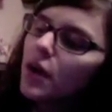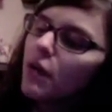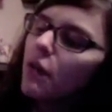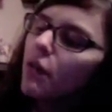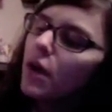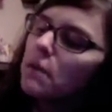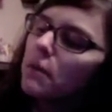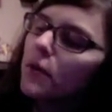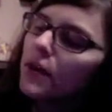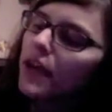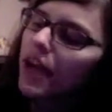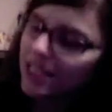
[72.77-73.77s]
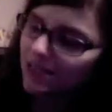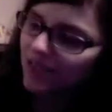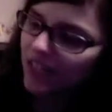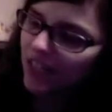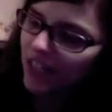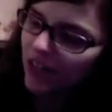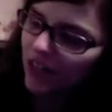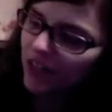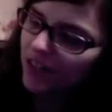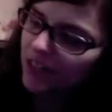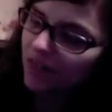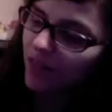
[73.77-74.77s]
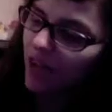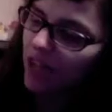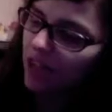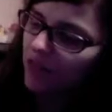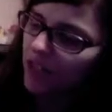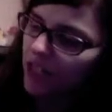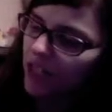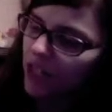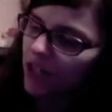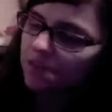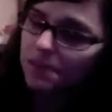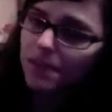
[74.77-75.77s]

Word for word: Rainbow Dash figure. It's a vinyl figure.